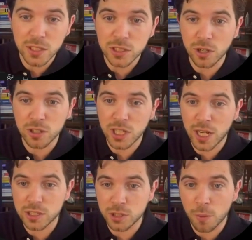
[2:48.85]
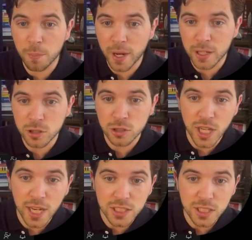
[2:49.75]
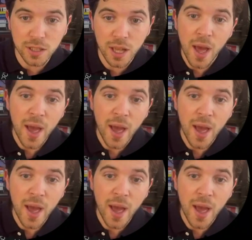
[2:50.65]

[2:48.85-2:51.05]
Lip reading: such as your package.json,